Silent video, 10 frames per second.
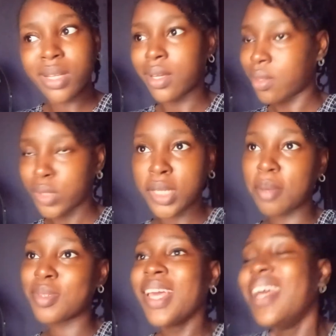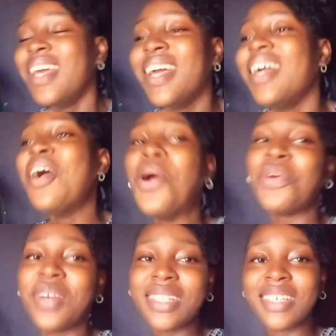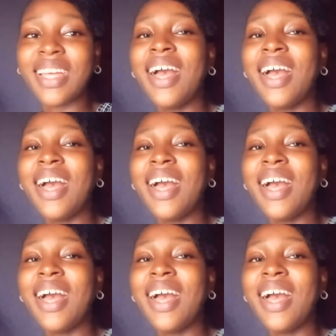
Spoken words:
3 times already.